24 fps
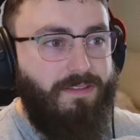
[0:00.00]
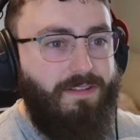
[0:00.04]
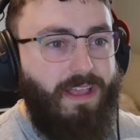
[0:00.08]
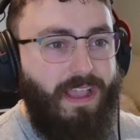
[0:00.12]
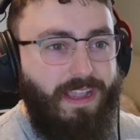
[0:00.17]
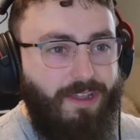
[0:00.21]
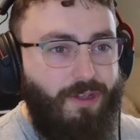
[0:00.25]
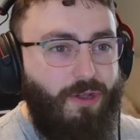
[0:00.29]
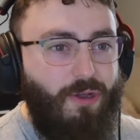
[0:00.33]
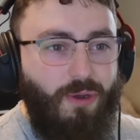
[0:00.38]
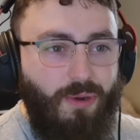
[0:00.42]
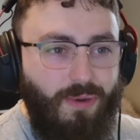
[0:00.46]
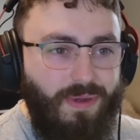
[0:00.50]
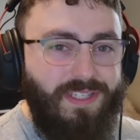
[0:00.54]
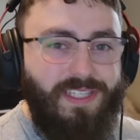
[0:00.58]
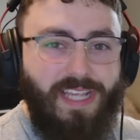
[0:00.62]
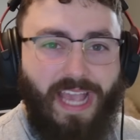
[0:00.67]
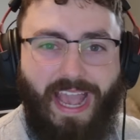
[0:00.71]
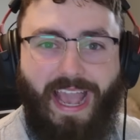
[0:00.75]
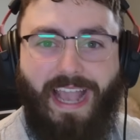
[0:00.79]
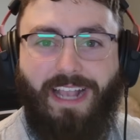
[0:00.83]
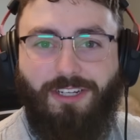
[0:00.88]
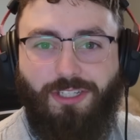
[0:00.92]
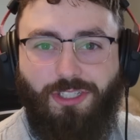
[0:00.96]
Like, who is
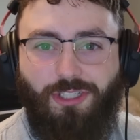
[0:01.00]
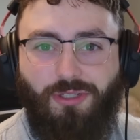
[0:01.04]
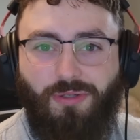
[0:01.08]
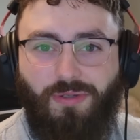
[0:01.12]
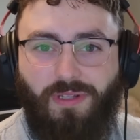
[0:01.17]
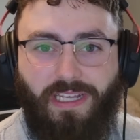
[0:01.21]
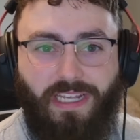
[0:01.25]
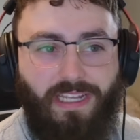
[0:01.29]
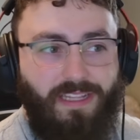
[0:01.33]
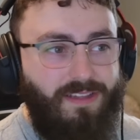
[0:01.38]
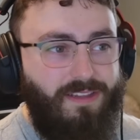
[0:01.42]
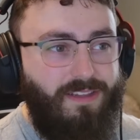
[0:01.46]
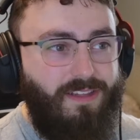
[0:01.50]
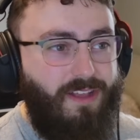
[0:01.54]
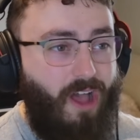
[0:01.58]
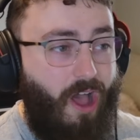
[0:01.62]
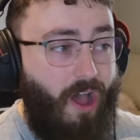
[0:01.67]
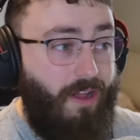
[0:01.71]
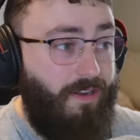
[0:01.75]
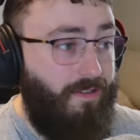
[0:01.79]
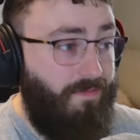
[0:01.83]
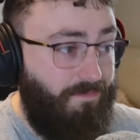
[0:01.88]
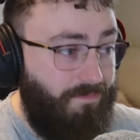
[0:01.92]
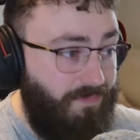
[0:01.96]
actually,
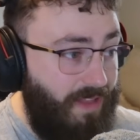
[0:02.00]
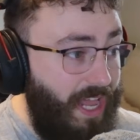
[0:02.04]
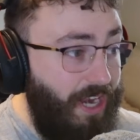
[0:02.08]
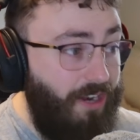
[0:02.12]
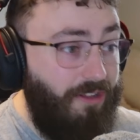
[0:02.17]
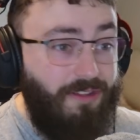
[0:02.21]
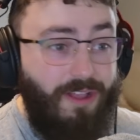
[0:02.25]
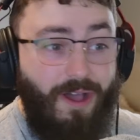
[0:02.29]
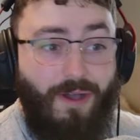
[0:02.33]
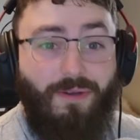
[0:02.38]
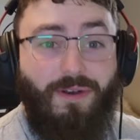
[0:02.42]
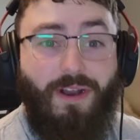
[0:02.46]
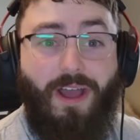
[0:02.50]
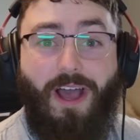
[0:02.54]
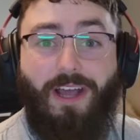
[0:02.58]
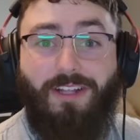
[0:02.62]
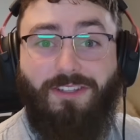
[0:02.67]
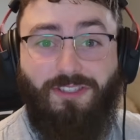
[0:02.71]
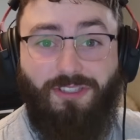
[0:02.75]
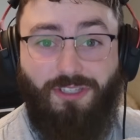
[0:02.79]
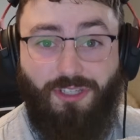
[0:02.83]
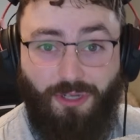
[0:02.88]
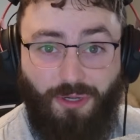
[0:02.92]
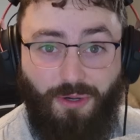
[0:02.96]
let alone a
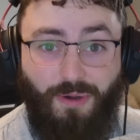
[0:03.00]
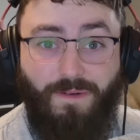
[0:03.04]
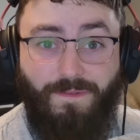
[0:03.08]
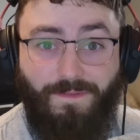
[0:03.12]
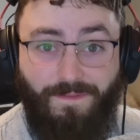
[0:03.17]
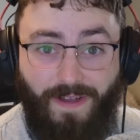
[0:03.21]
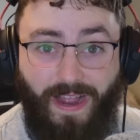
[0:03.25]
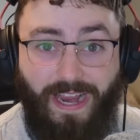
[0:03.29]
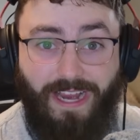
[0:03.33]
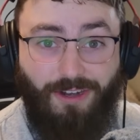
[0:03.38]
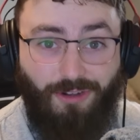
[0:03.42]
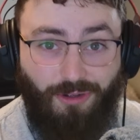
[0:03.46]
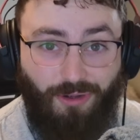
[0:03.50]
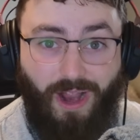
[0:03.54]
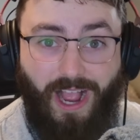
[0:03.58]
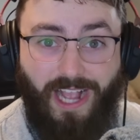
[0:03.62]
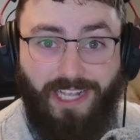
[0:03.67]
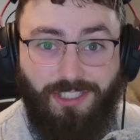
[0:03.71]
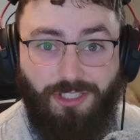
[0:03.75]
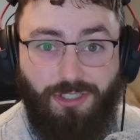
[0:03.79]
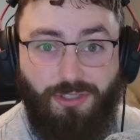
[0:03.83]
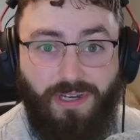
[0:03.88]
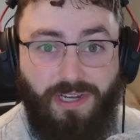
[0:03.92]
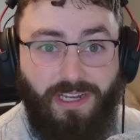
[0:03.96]
two-fight cry
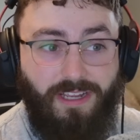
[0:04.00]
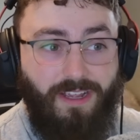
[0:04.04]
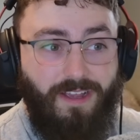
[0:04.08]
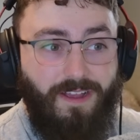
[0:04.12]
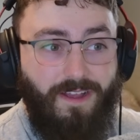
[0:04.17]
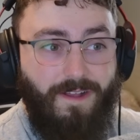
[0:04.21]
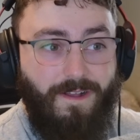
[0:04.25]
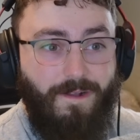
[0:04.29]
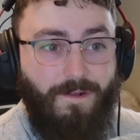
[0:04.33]
streak?